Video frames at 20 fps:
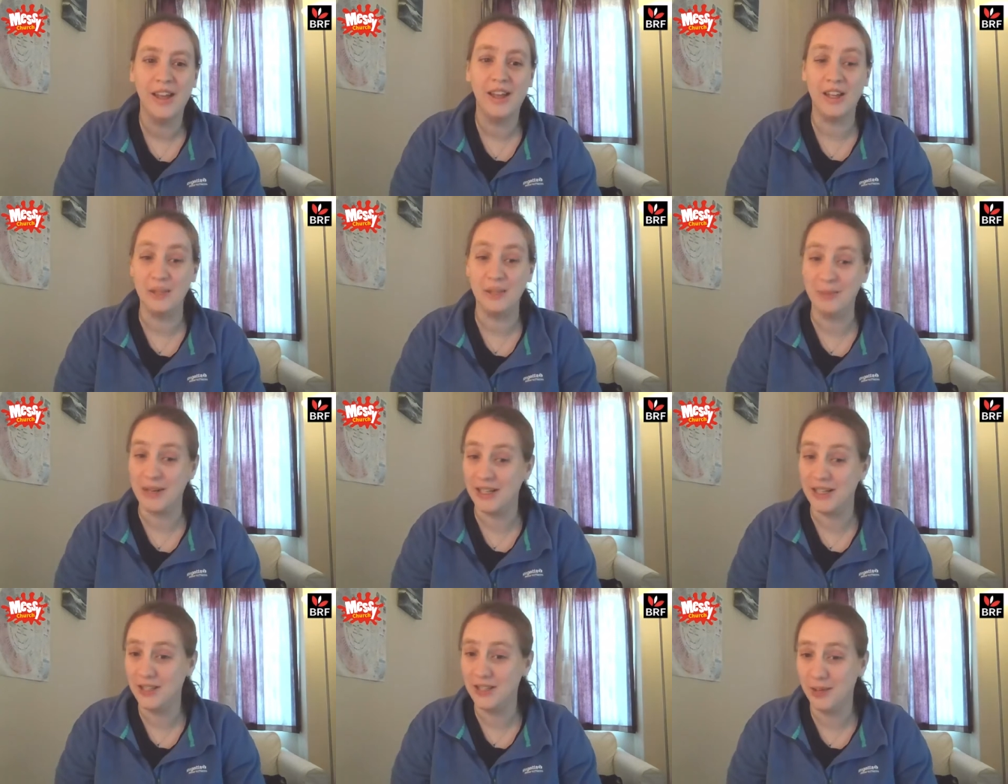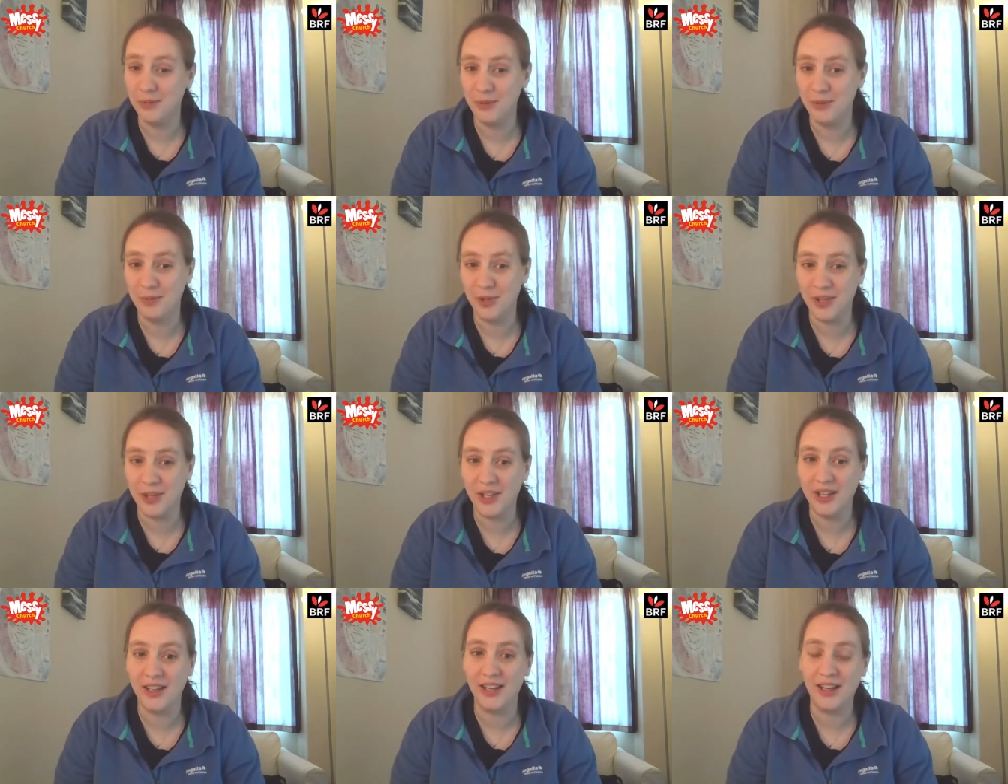It'd been a double
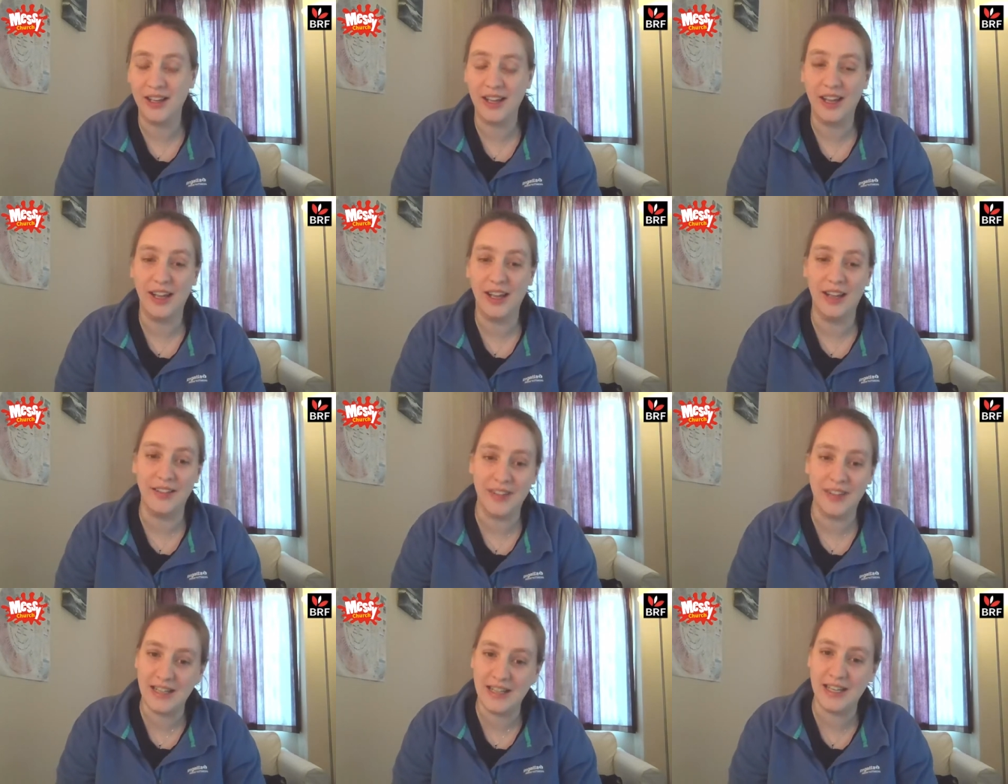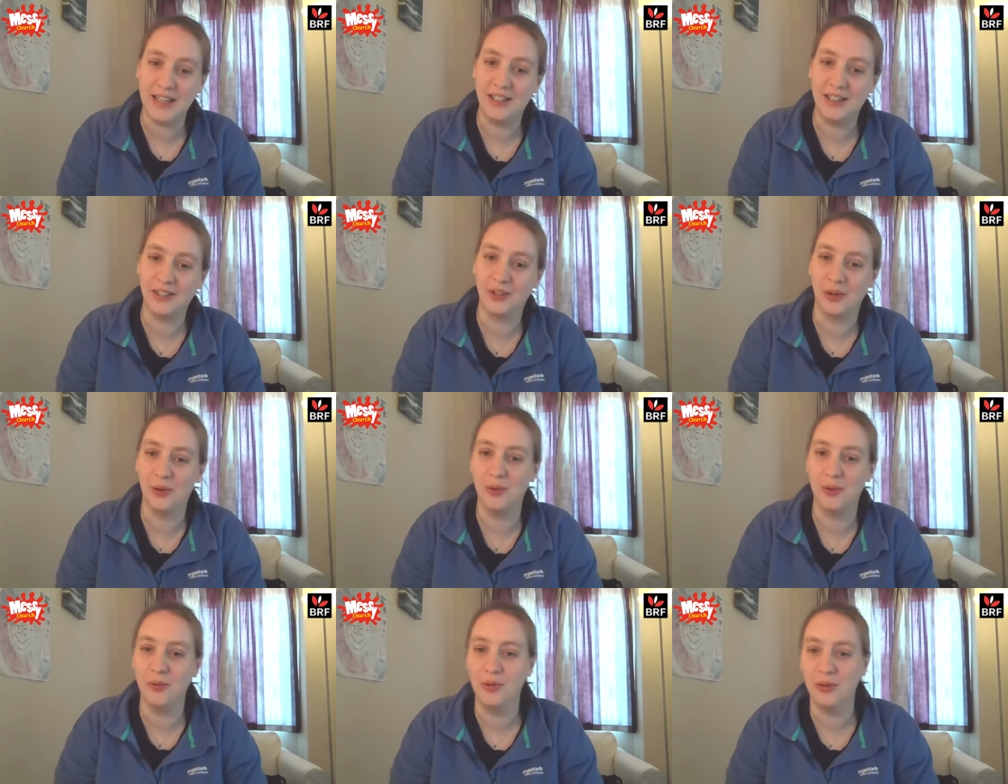booking, and they needed the
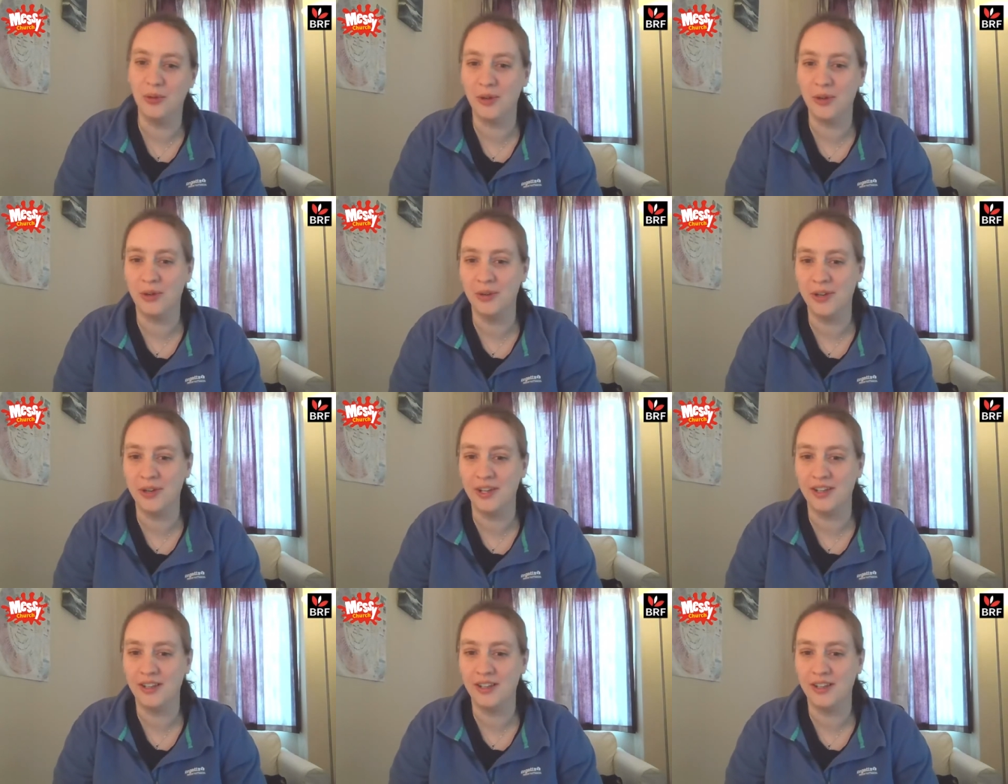hall that we were in.